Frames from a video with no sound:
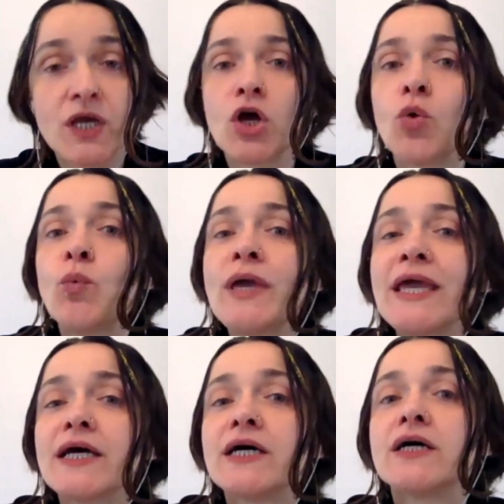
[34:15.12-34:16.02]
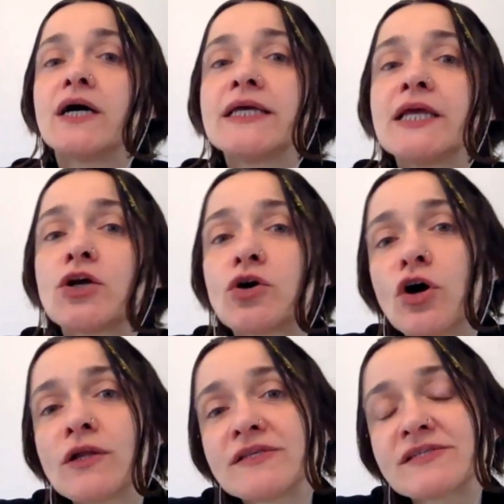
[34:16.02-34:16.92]
we incur
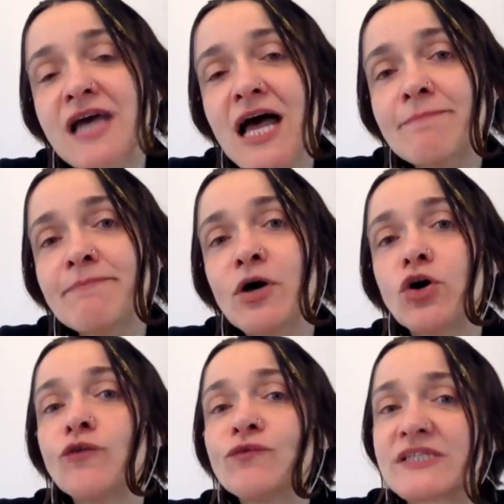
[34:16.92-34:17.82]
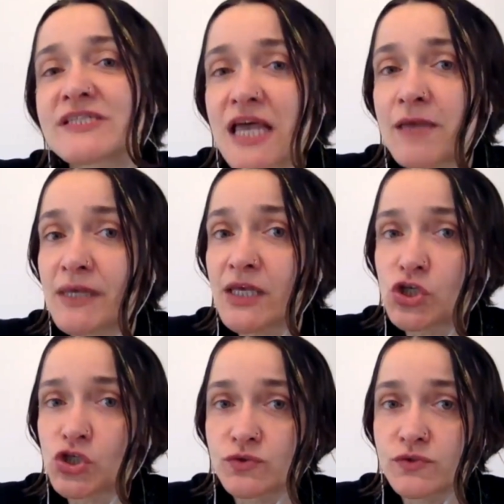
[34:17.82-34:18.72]
in some of the same
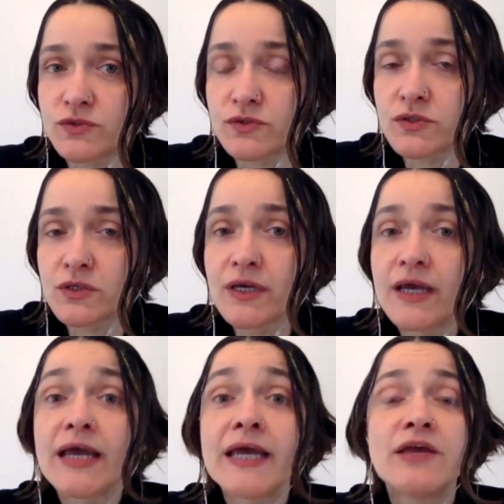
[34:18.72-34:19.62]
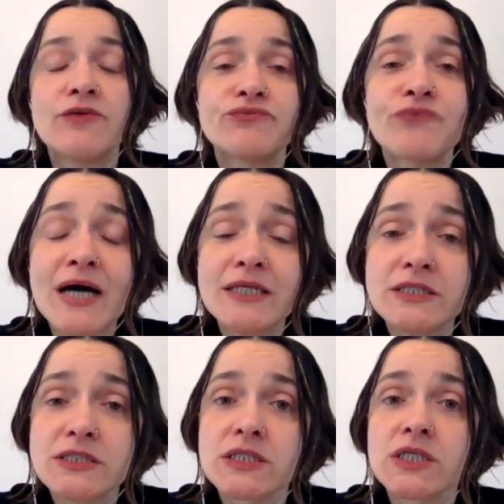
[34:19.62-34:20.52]
issues. In fact,
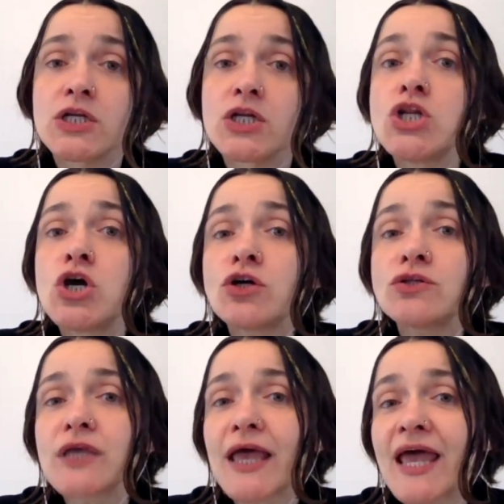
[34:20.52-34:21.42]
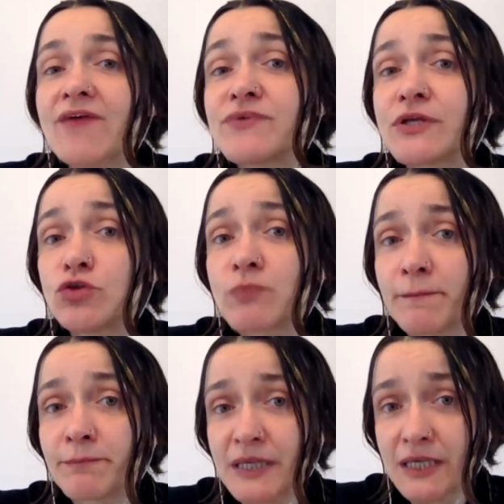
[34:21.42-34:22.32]
not every human
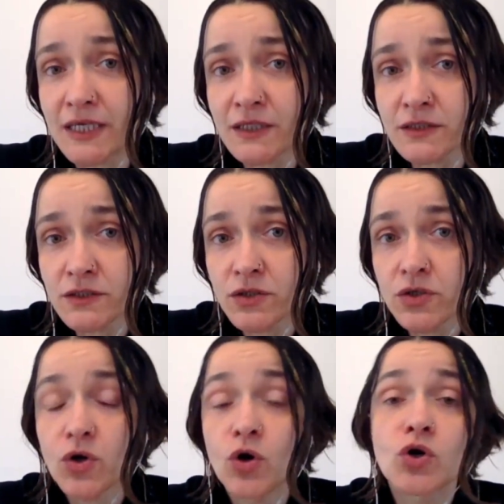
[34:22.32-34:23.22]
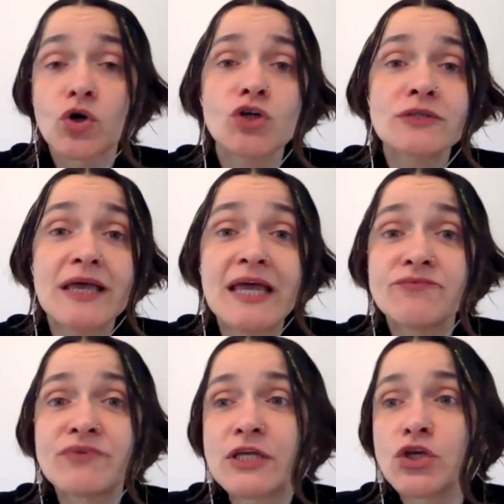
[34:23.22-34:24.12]
being or not
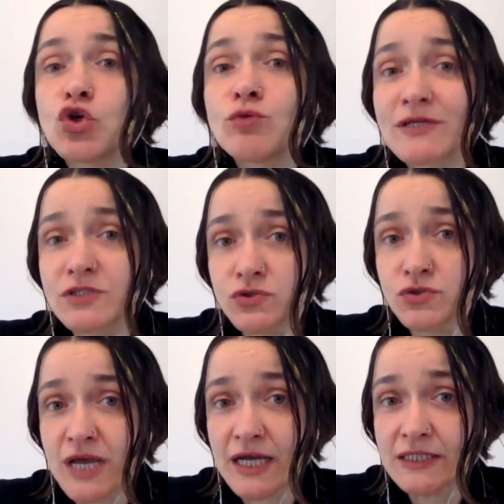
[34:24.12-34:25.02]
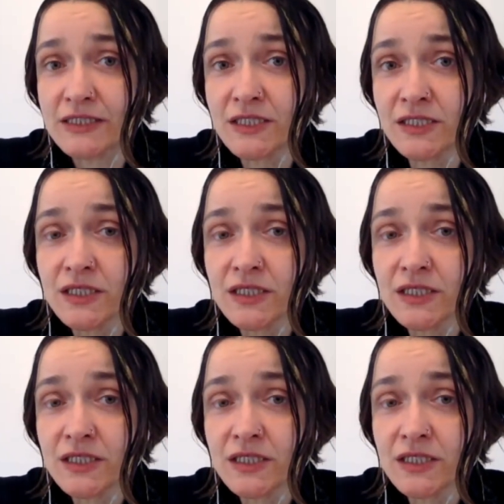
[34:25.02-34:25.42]
every human society